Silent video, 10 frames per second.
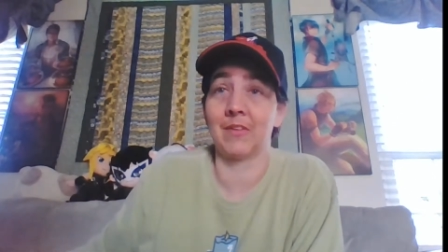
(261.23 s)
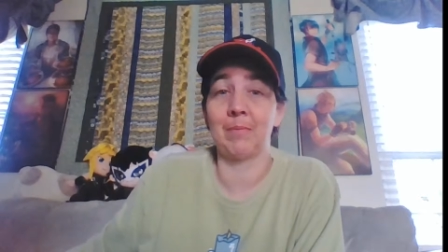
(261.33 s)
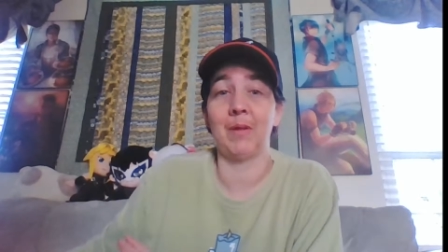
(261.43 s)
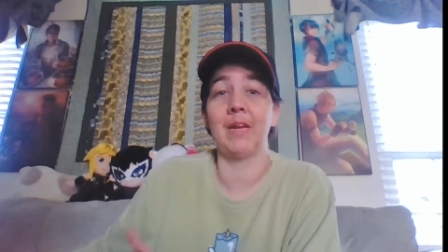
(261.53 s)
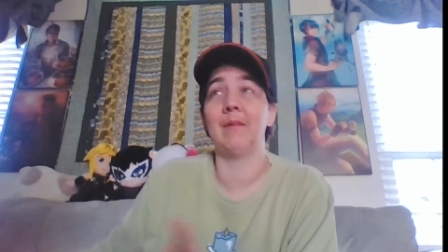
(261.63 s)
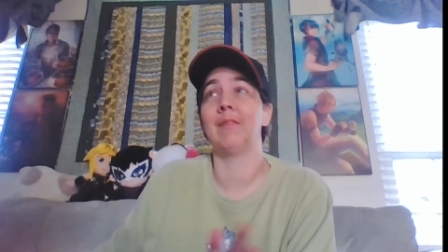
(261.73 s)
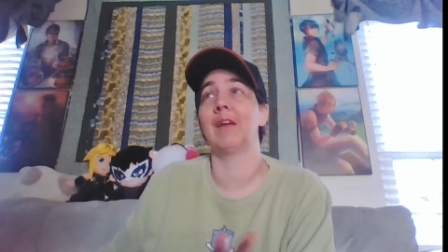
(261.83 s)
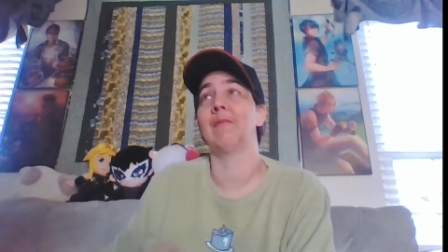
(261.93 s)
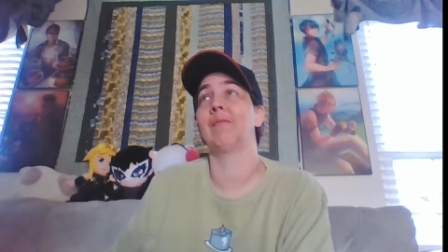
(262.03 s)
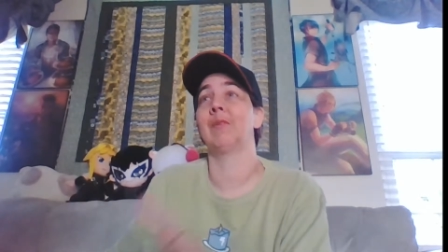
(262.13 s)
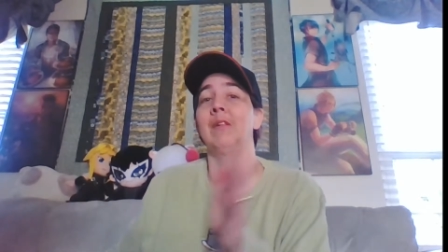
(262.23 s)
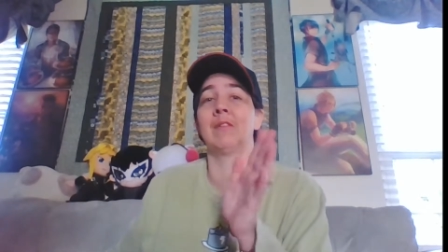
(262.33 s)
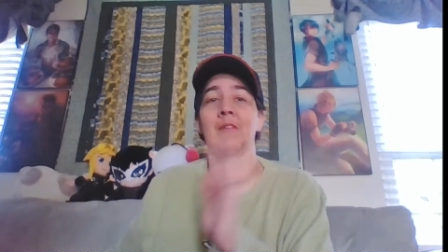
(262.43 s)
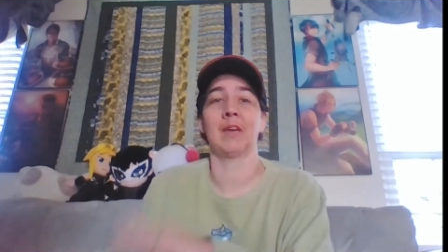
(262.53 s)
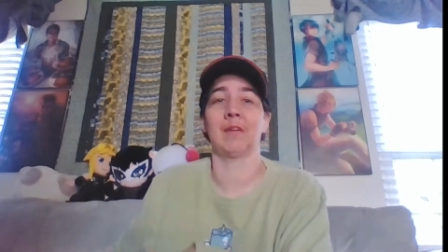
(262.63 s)
they played it. They went
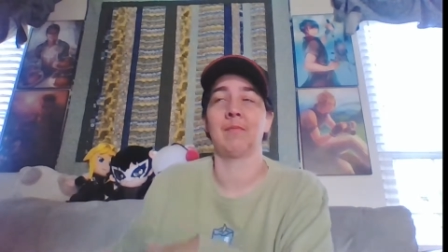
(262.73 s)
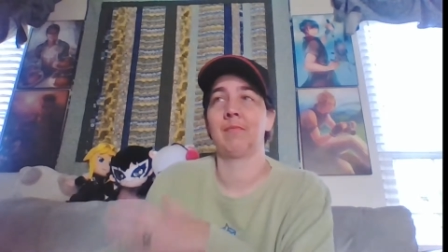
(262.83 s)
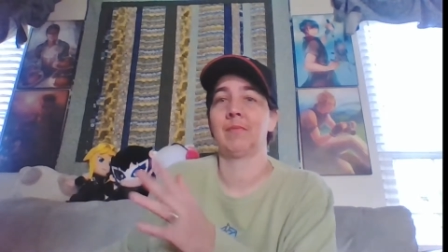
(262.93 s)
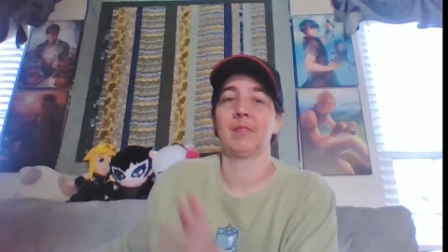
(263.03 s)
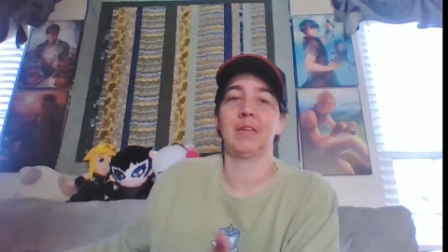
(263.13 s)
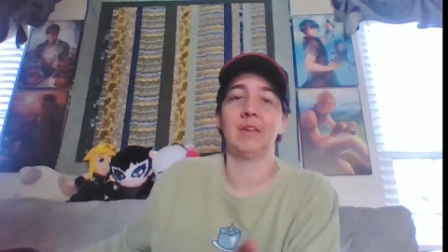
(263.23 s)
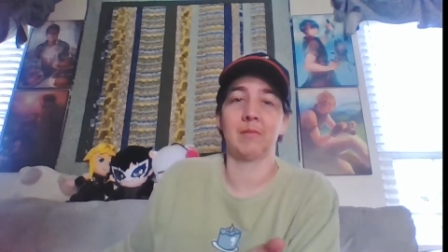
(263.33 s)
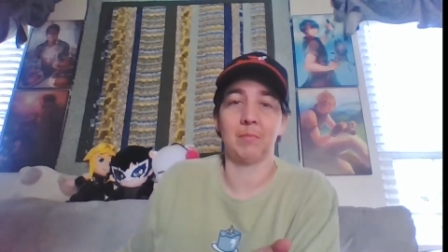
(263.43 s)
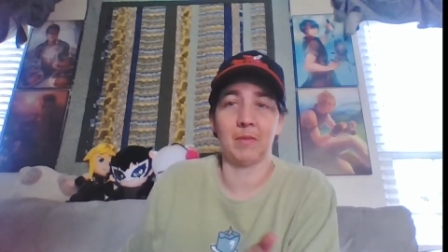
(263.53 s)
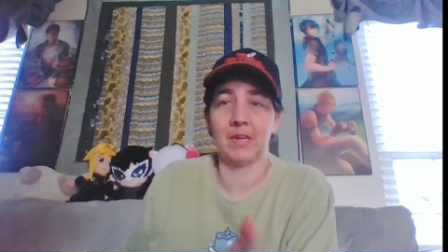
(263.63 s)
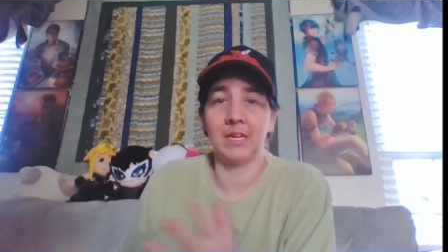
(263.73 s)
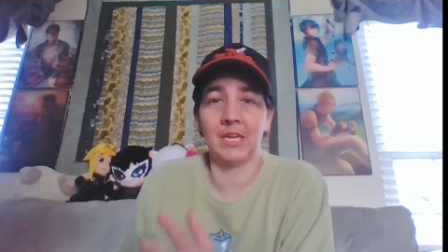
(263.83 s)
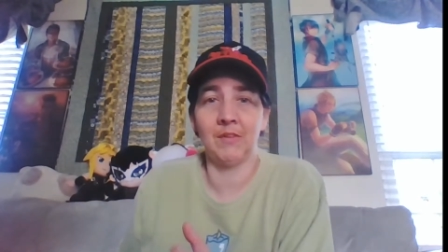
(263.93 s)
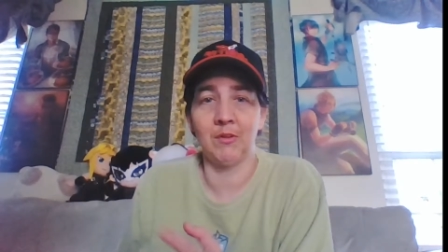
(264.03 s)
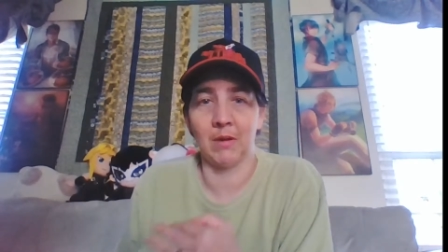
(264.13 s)
and like they didn't
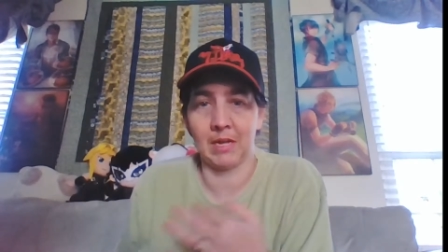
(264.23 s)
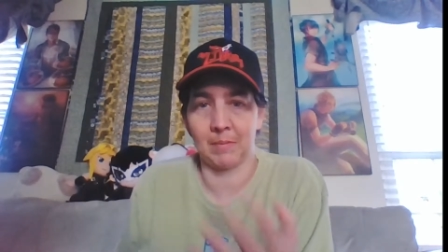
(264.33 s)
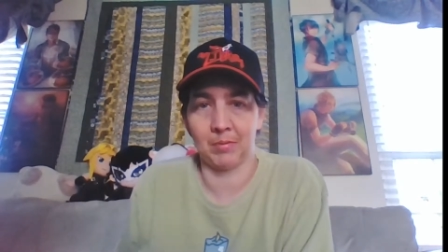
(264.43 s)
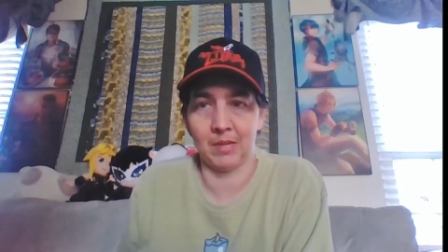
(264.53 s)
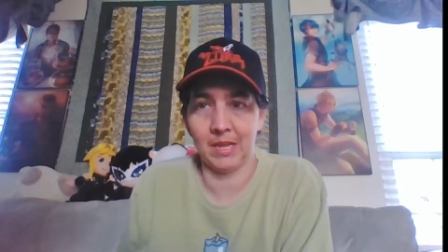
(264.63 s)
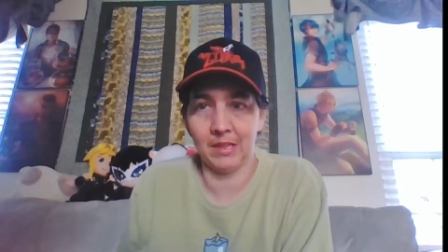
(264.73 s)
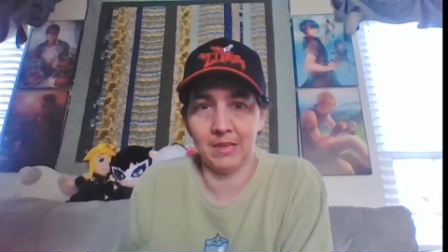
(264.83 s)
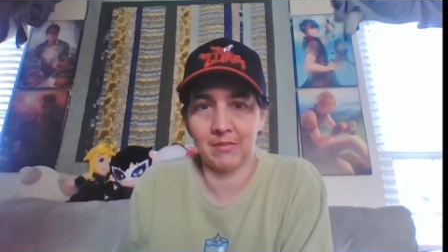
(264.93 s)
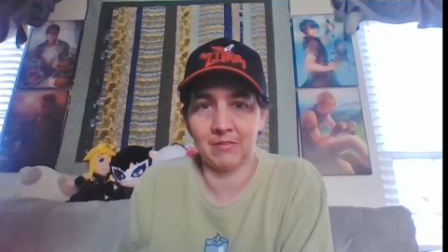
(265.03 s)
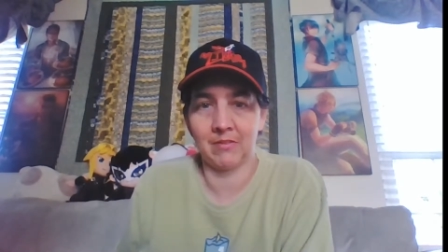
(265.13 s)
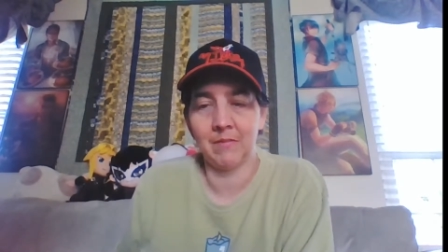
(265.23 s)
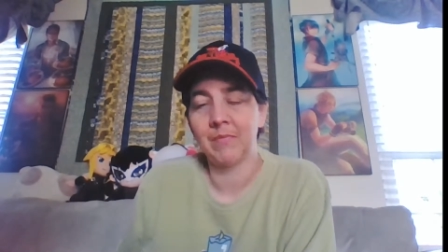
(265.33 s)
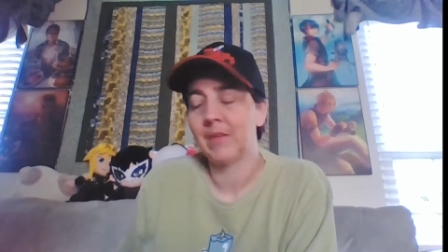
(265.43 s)
give you like a playlist.